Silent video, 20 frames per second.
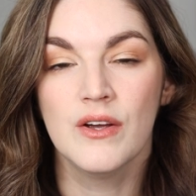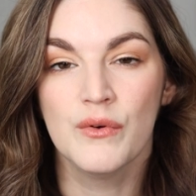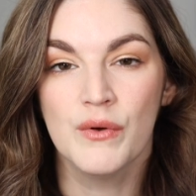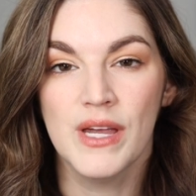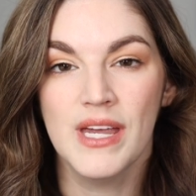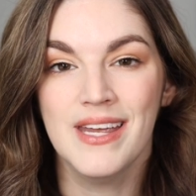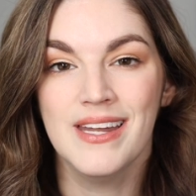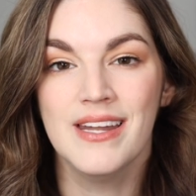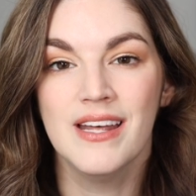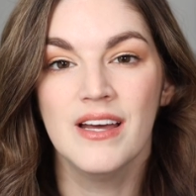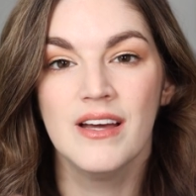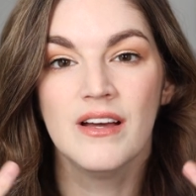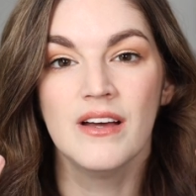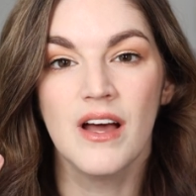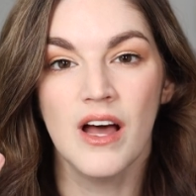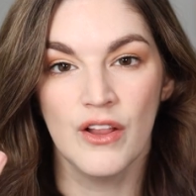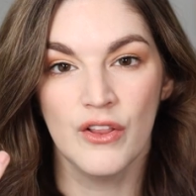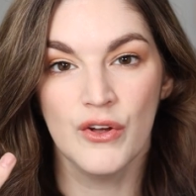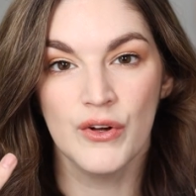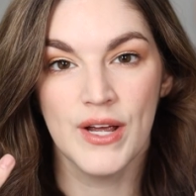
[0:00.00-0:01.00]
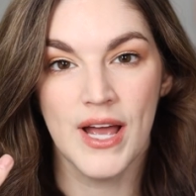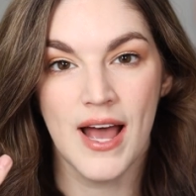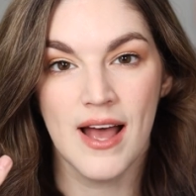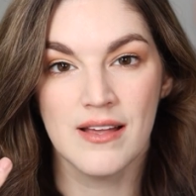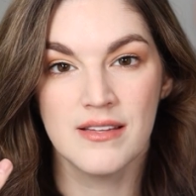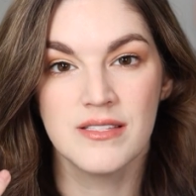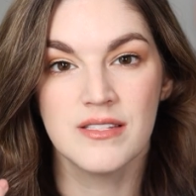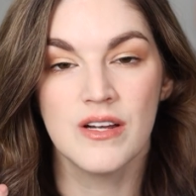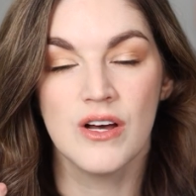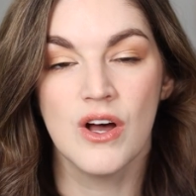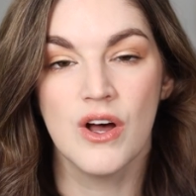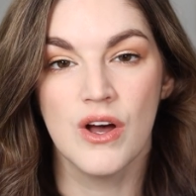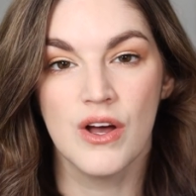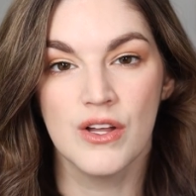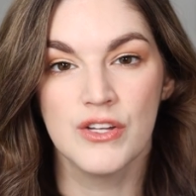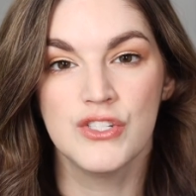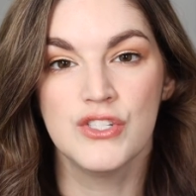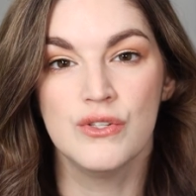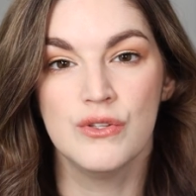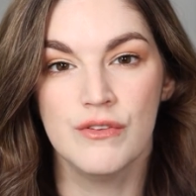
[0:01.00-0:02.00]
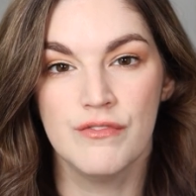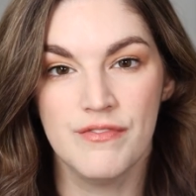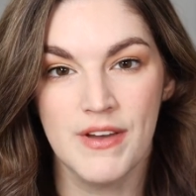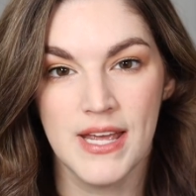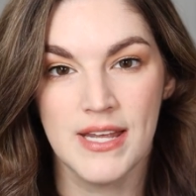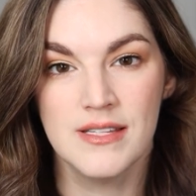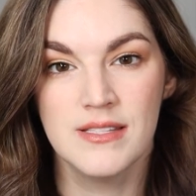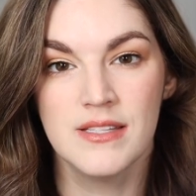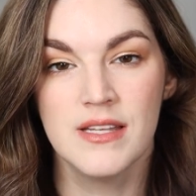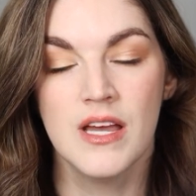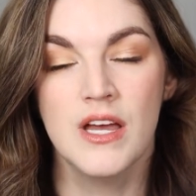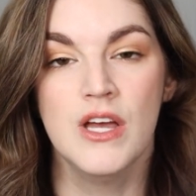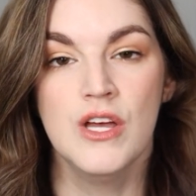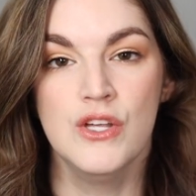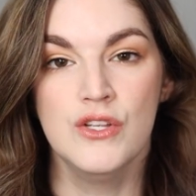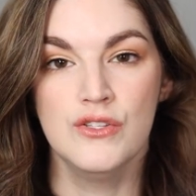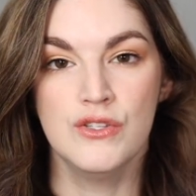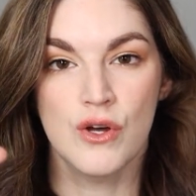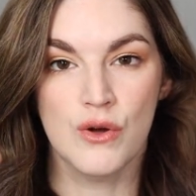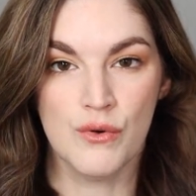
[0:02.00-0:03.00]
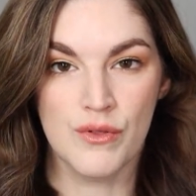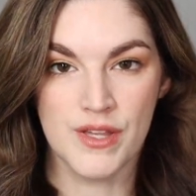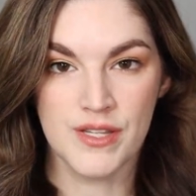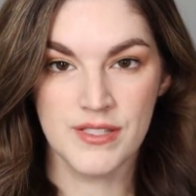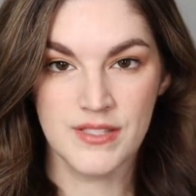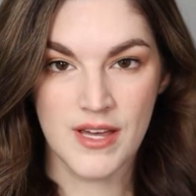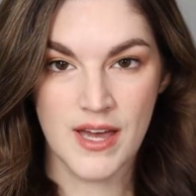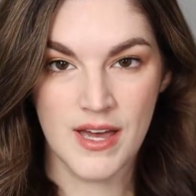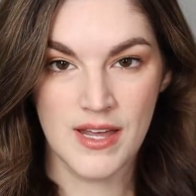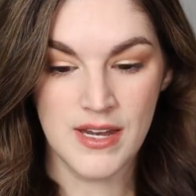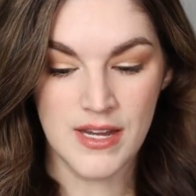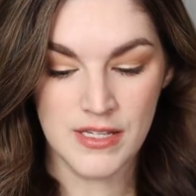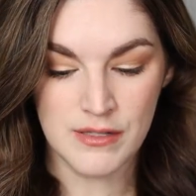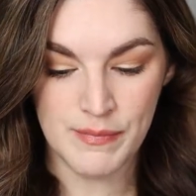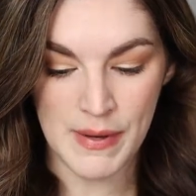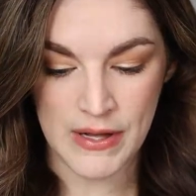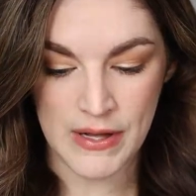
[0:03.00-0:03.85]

green color cast onto the face. So the sun is